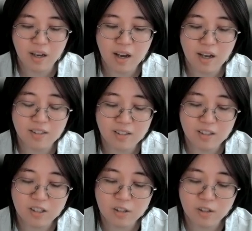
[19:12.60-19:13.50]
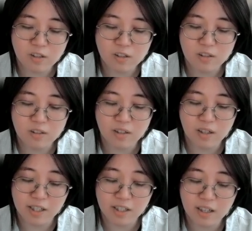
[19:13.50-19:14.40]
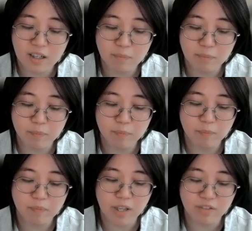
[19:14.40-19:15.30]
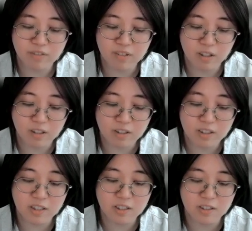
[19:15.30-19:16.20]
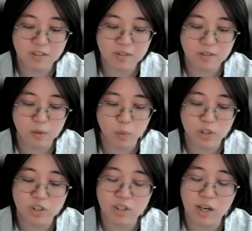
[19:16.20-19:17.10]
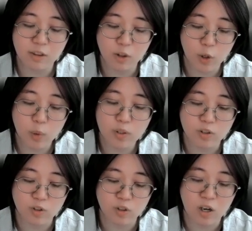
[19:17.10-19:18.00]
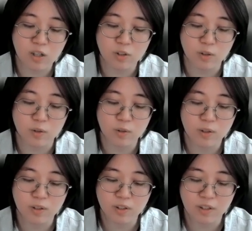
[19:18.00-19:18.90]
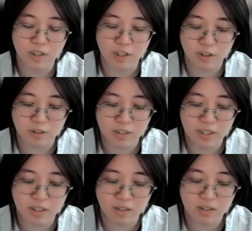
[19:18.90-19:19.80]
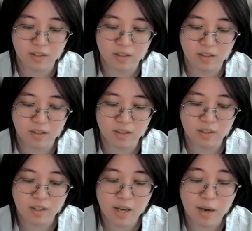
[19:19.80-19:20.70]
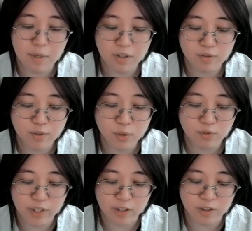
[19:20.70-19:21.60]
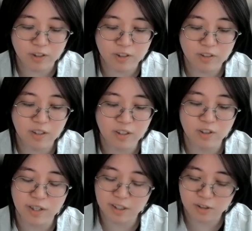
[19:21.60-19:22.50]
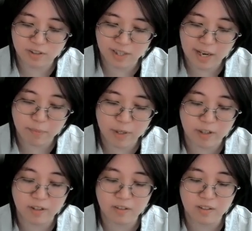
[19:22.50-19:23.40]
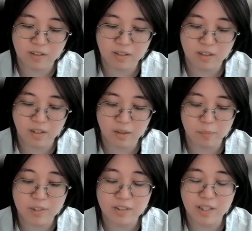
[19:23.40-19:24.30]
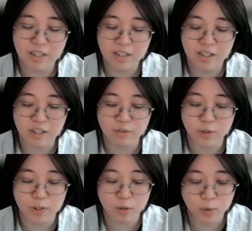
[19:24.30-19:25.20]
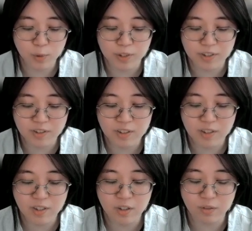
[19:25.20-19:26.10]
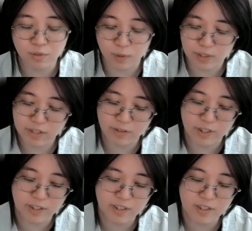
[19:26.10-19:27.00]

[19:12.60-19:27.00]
As a little girl, I'd cup her tears when she had no one to talk to in Korean, about fruit vendors trying to scam her, mistaking her for a tourist forever,